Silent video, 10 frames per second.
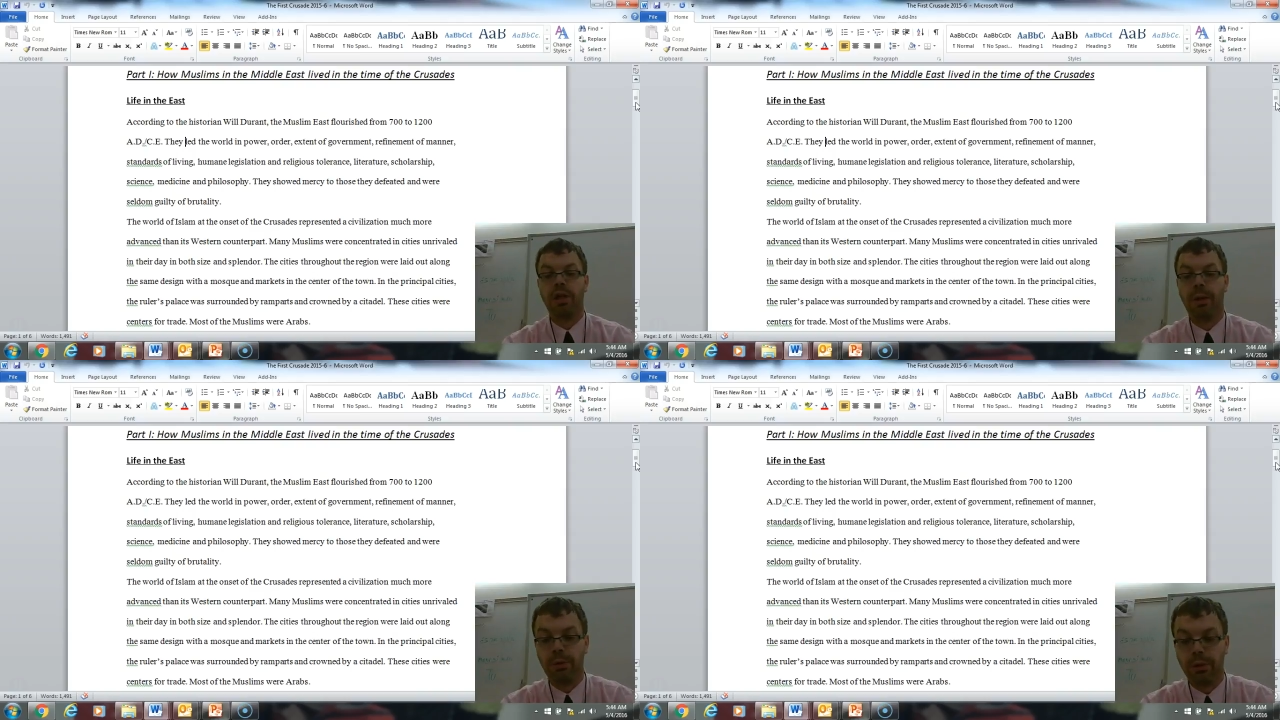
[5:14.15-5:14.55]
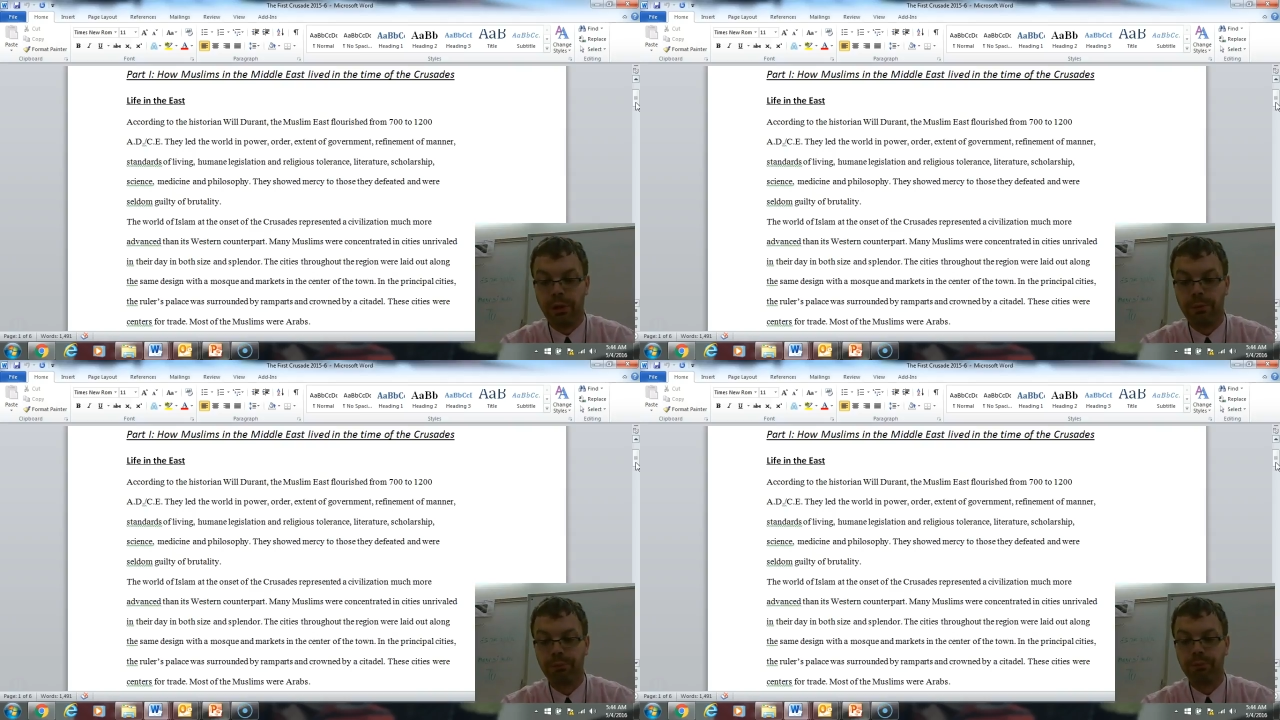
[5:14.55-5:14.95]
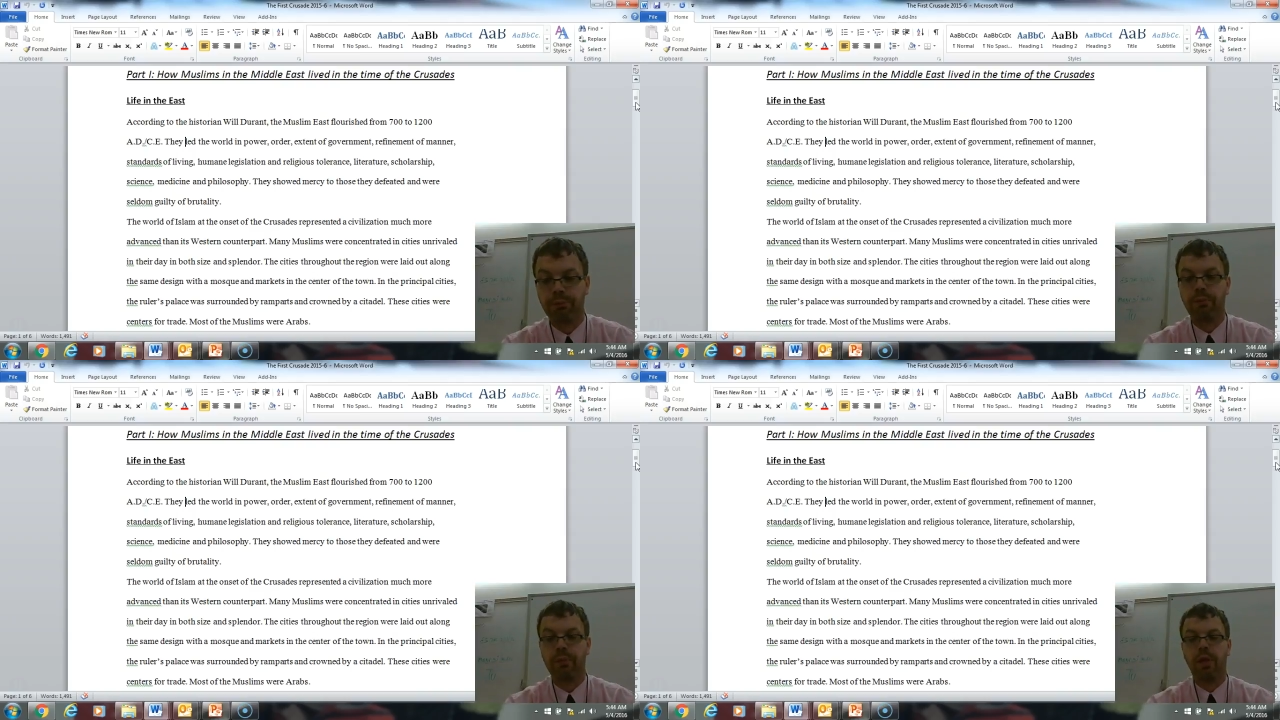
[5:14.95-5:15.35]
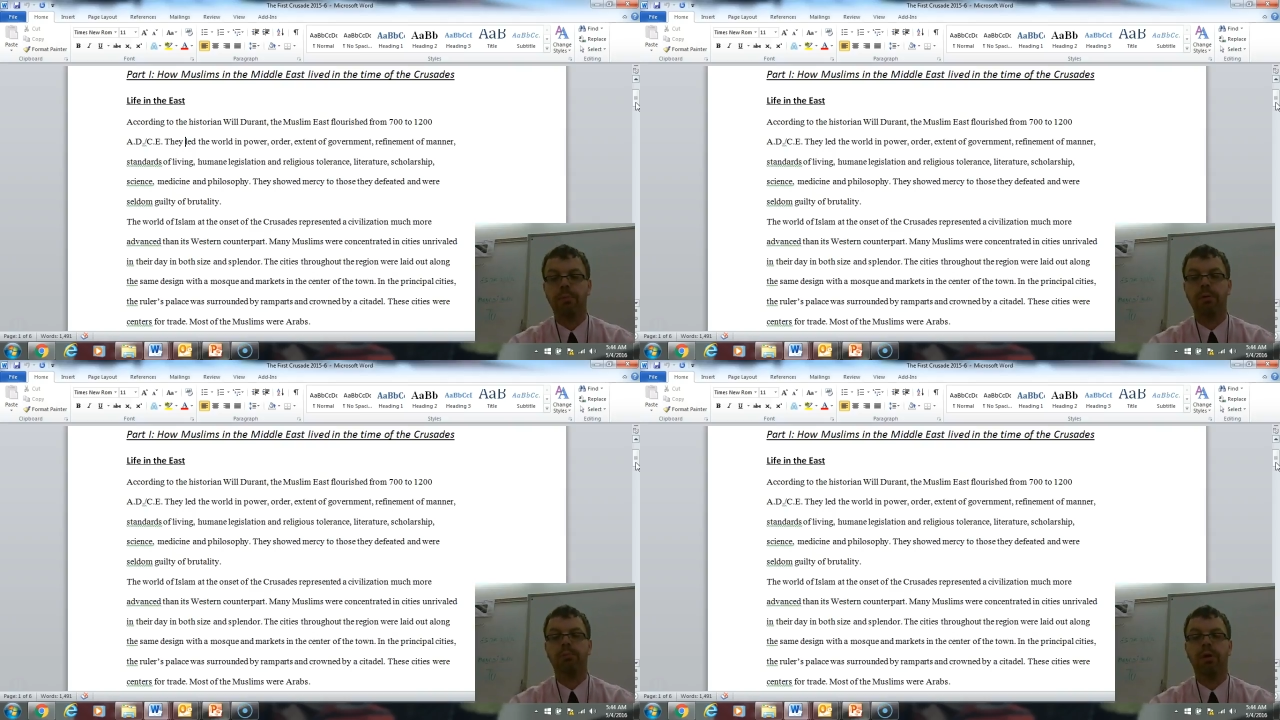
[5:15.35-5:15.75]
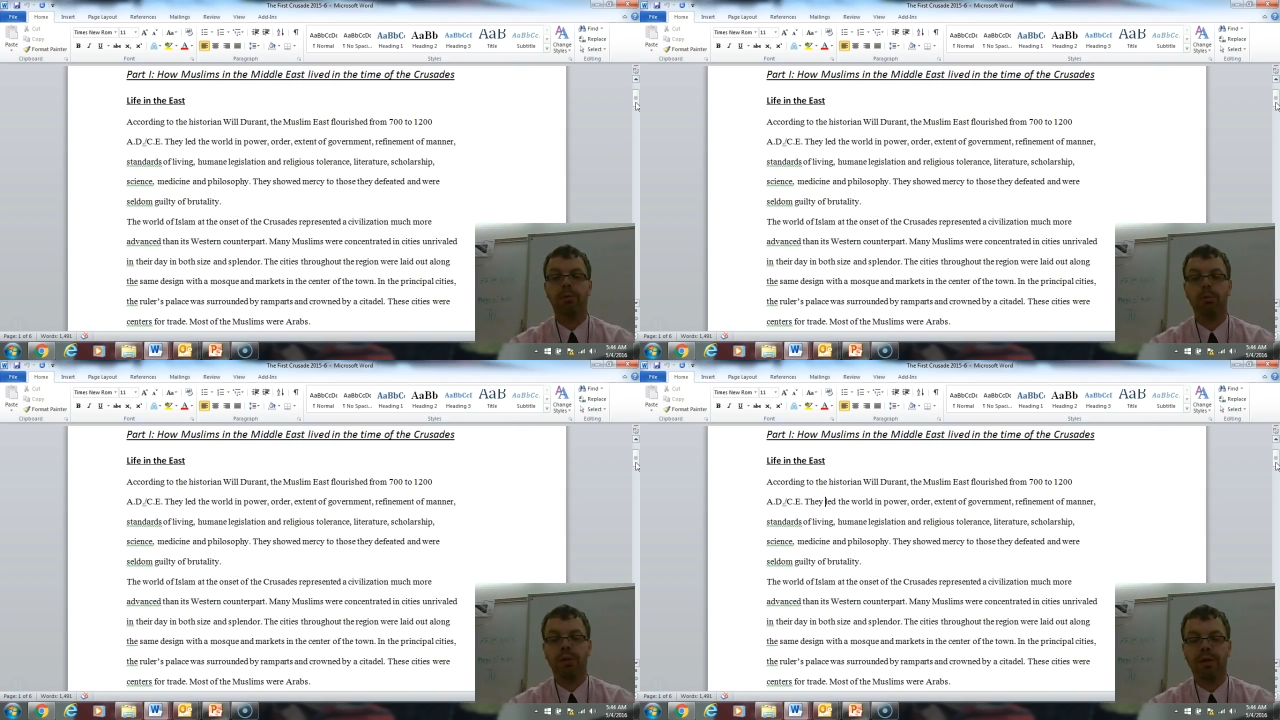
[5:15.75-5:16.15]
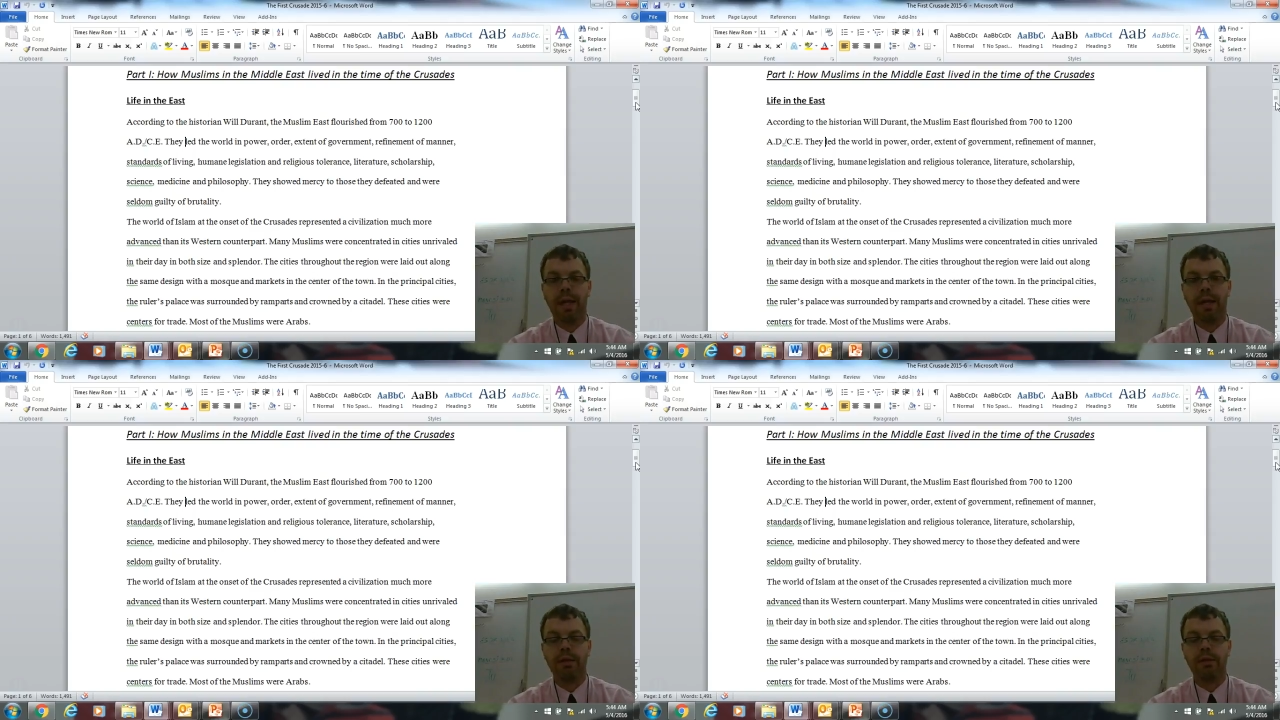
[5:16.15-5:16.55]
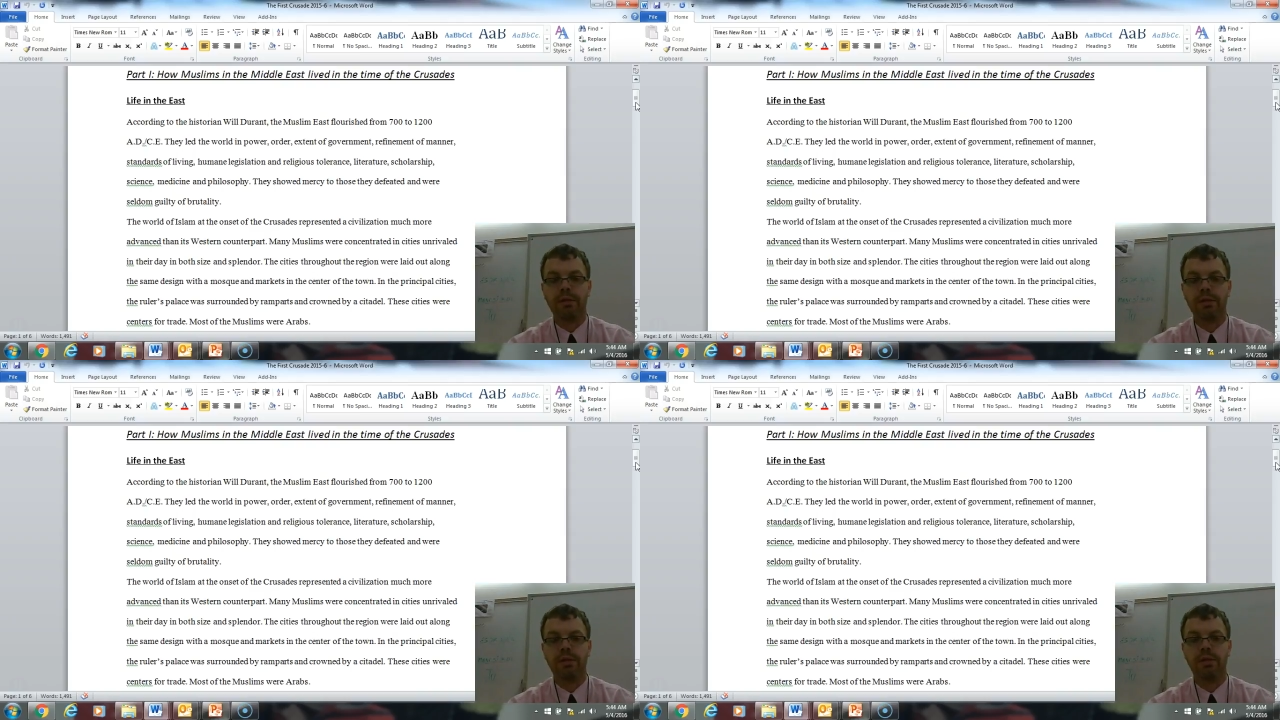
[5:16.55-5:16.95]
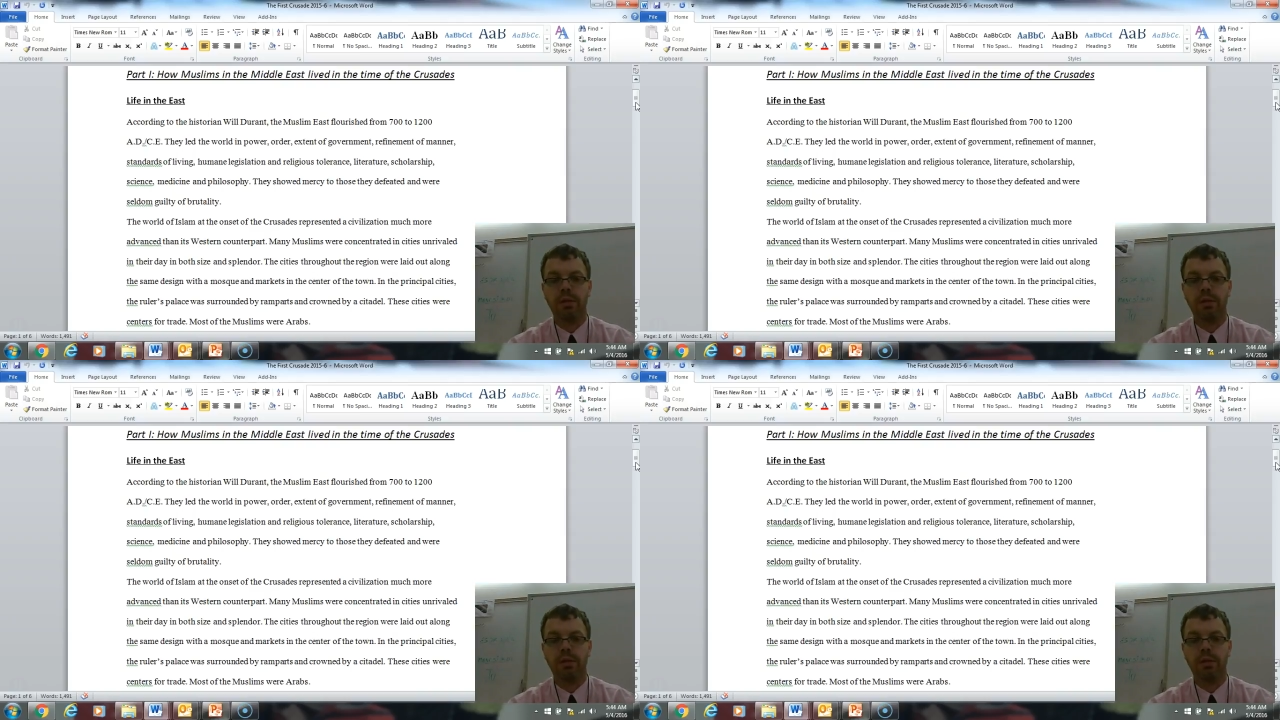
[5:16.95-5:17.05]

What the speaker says: summary. Anybody remember what that is?